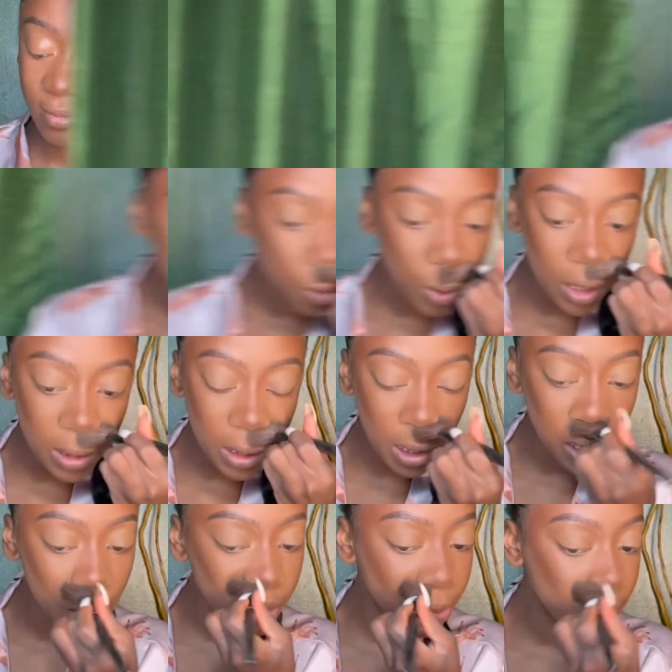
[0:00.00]
One thing
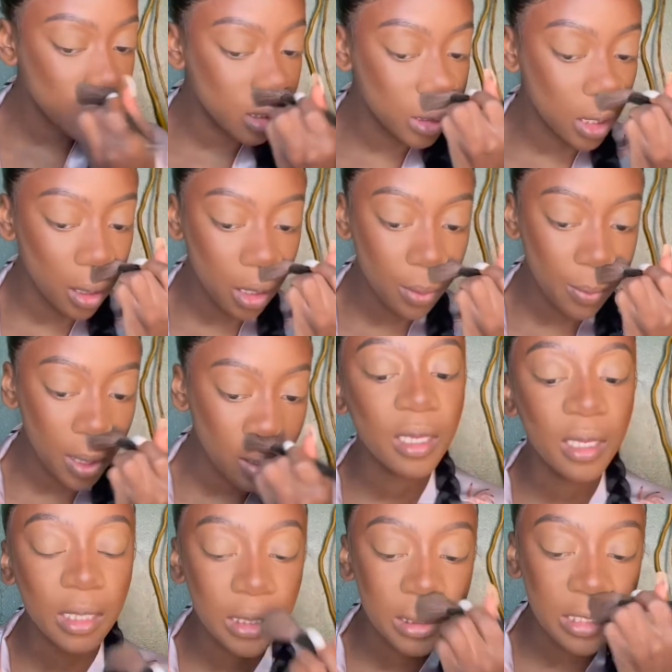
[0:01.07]
I want to talk about is